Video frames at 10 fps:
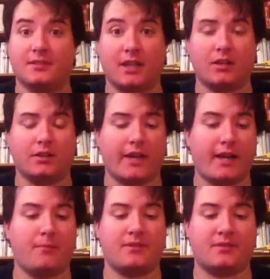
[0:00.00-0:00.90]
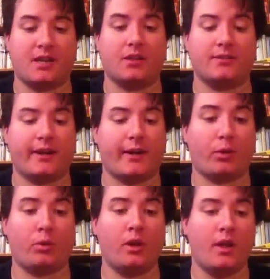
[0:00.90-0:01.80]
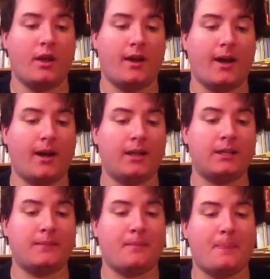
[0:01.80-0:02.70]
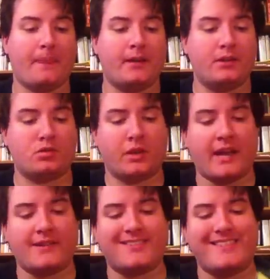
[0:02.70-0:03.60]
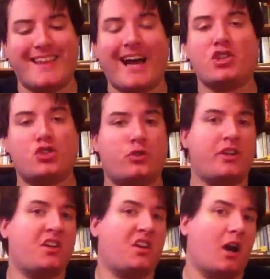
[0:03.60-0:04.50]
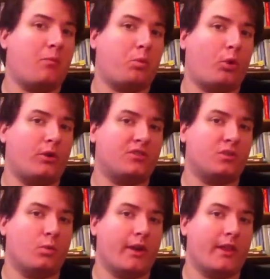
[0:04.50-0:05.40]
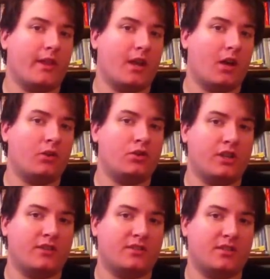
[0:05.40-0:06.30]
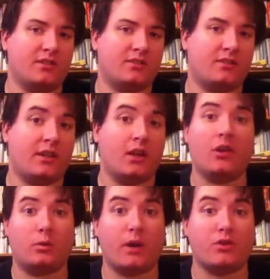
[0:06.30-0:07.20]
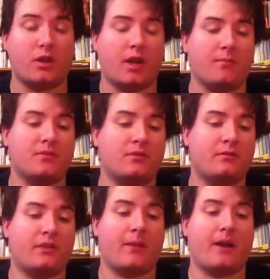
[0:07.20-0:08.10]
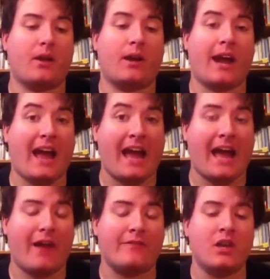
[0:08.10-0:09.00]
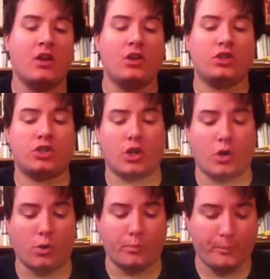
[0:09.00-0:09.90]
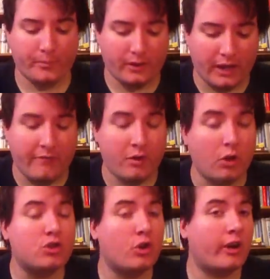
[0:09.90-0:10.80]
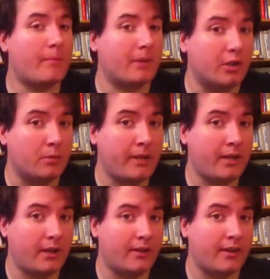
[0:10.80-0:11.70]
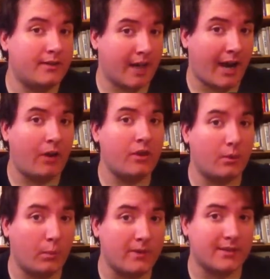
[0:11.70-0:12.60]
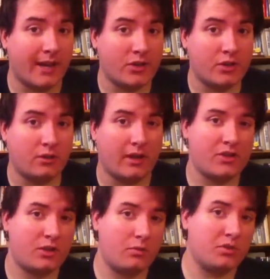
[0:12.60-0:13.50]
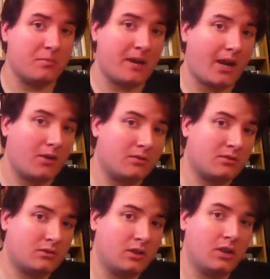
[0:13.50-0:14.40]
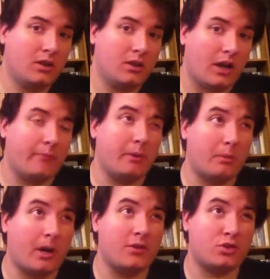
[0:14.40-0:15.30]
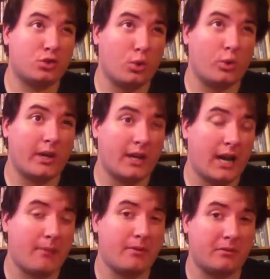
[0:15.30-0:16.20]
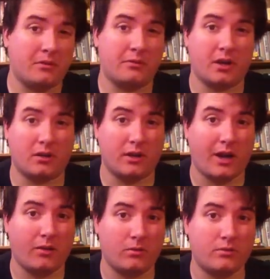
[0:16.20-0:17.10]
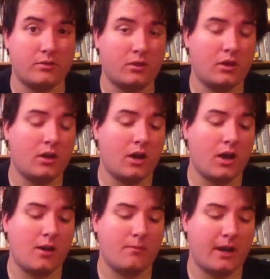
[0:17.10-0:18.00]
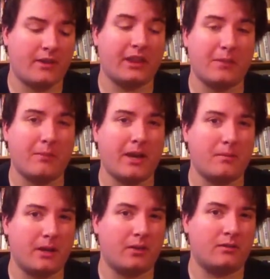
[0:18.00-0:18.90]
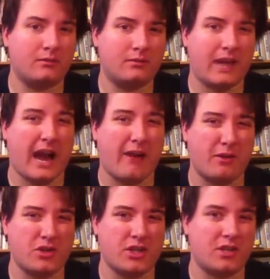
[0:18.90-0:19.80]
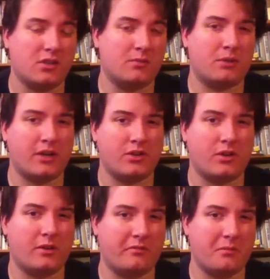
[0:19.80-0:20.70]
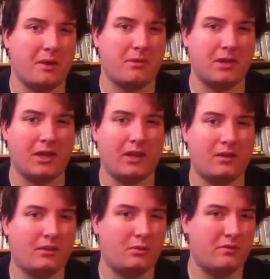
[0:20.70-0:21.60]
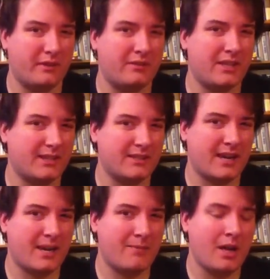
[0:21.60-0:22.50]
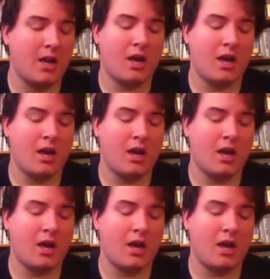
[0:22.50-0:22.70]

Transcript: a solid game. It's a solid title. This one has not trended upwards the way that other Genesis and other retro games, for that matter, have. So even though it's going up a little bit, it is higher than it was last year. Last year was about, I remember I sold a copy for $300. I think they may have been averaging on price charting for maybe like $350 at the time.